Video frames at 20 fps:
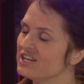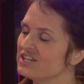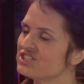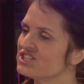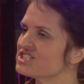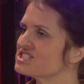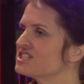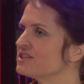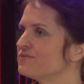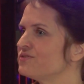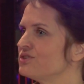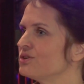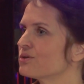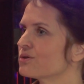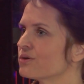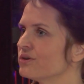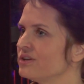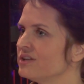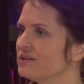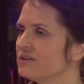just if you
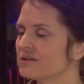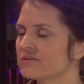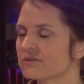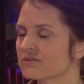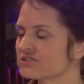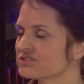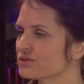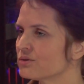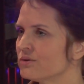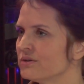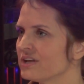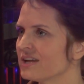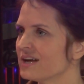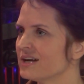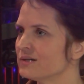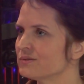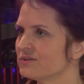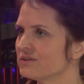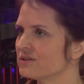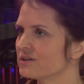already there's already
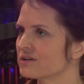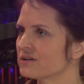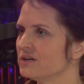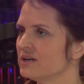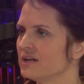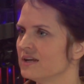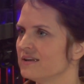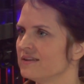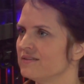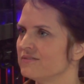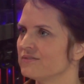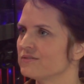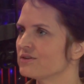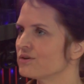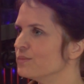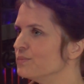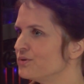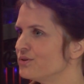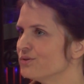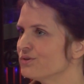out there
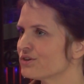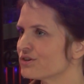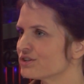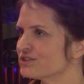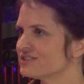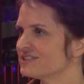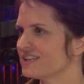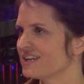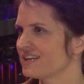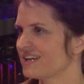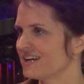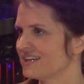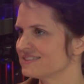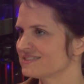computers that mm -hmm.